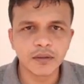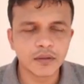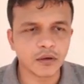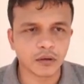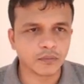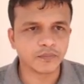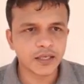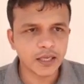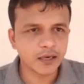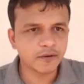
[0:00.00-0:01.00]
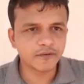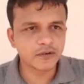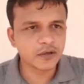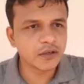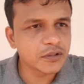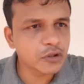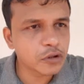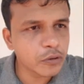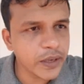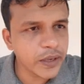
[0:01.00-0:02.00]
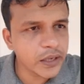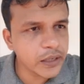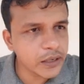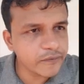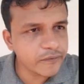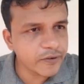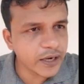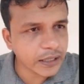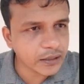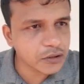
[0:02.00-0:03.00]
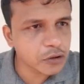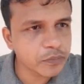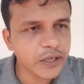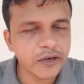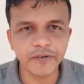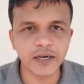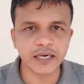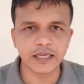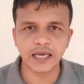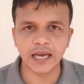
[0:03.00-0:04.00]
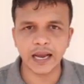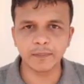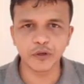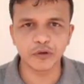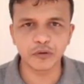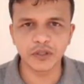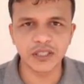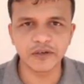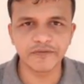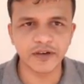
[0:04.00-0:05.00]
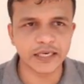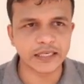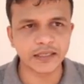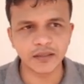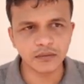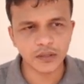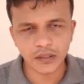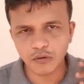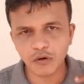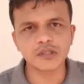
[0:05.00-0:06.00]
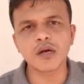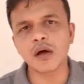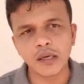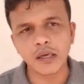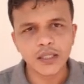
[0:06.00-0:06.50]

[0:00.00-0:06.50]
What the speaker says: No. Del of t should be infinity. It should be infinity. The amplitude is infinity. It goes on.